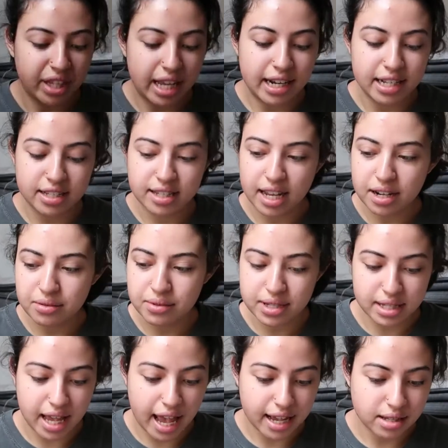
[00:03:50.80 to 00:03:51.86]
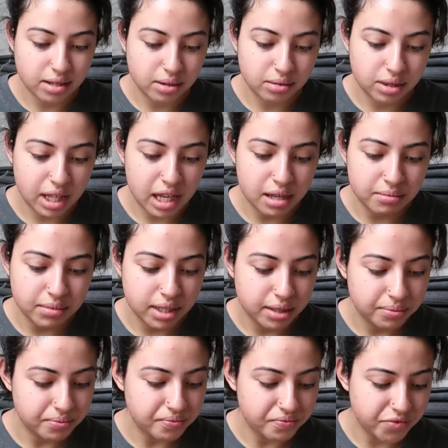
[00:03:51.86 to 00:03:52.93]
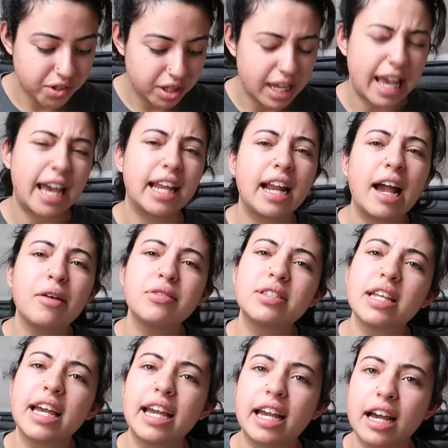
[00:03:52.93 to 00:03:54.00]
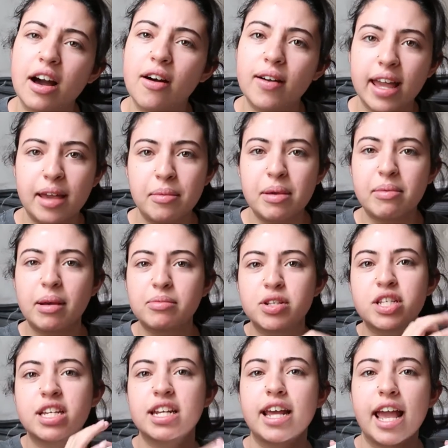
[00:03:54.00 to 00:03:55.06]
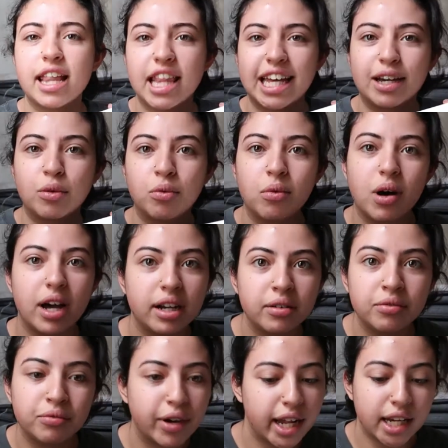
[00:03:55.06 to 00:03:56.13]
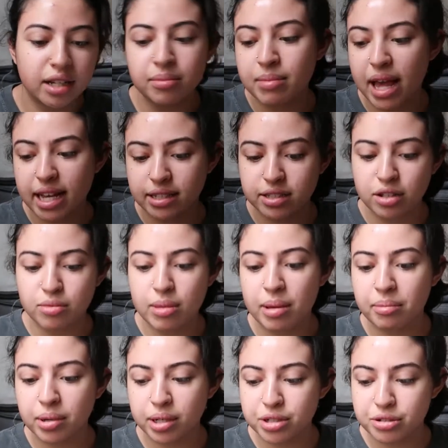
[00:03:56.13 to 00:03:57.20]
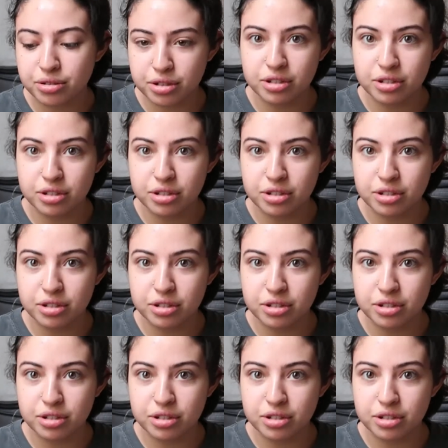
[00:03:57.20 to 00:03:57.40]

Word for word: and it said it was EXO themed and I was like, okay, maybe I'm just gonna get like one random EXO member,